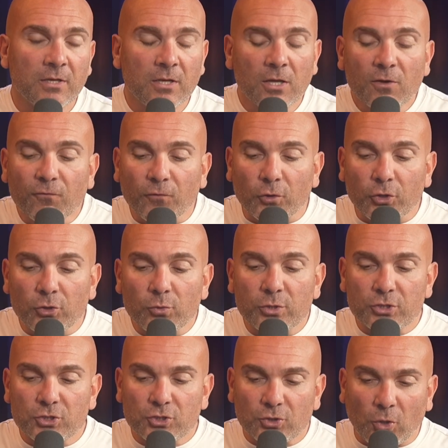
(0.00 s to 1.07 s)
for you to
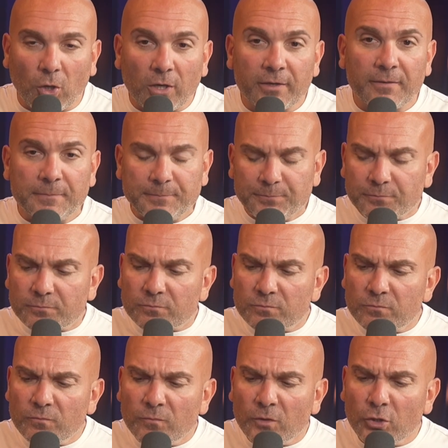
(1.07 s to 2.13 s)
start
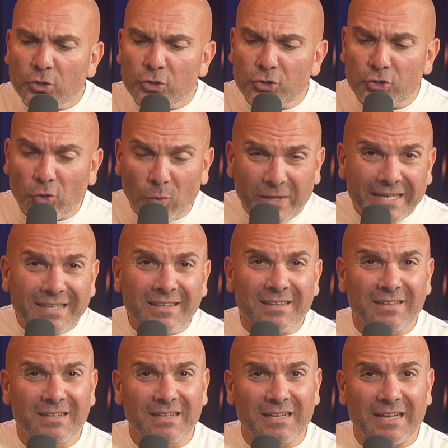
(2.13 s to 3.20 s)
doing
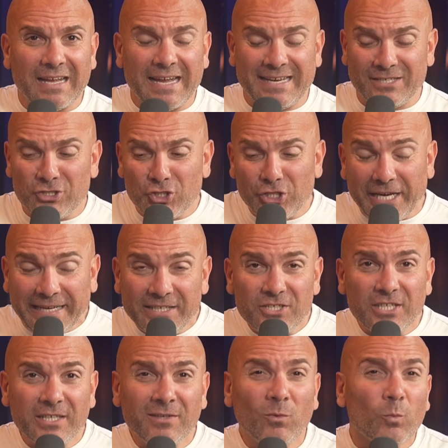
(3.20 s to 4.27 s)
and
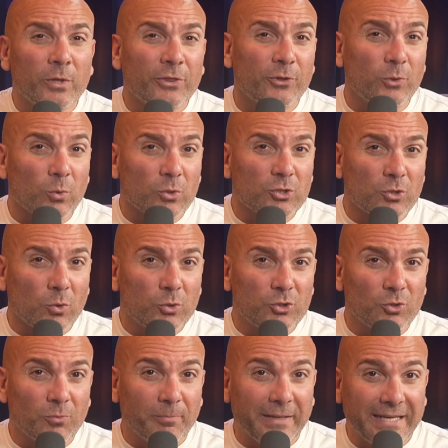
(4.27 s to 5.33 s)
changing with your
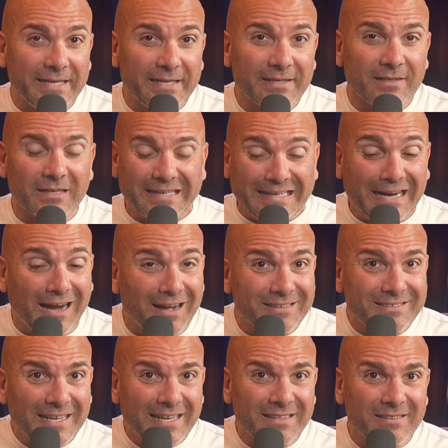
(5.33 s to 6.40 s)
social media
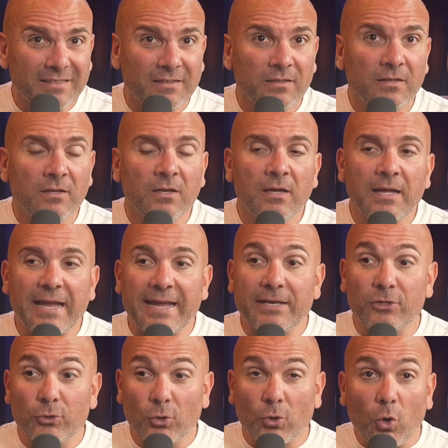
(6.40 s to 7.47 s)
content
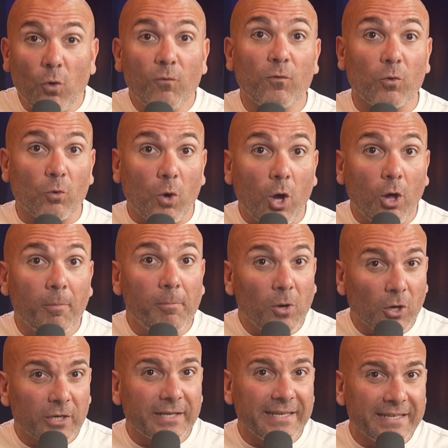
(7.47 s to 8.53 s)
and your overall
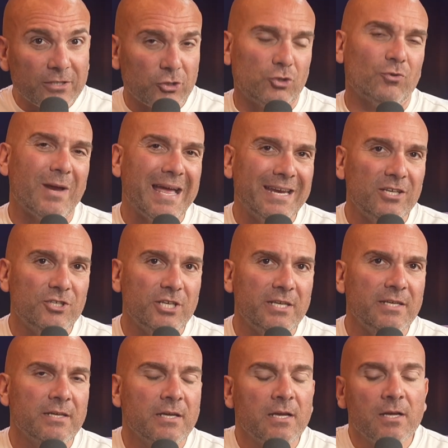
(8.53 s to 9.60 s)
marketing
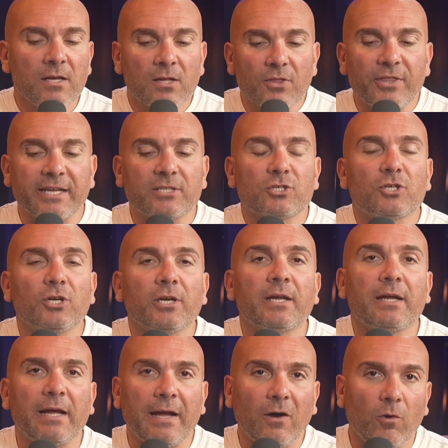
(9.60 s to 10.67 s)
strategy that's going to
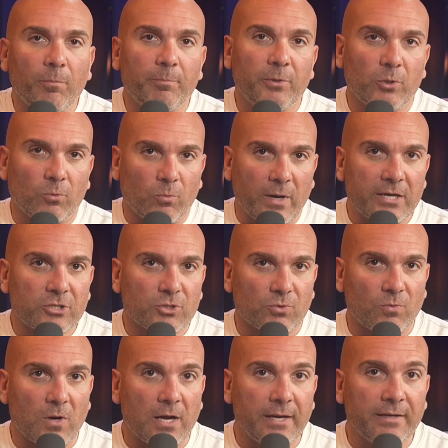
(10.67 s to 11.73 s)
help your
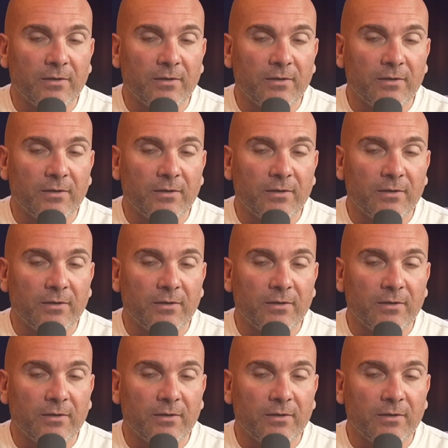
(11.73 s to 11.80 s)
restaurant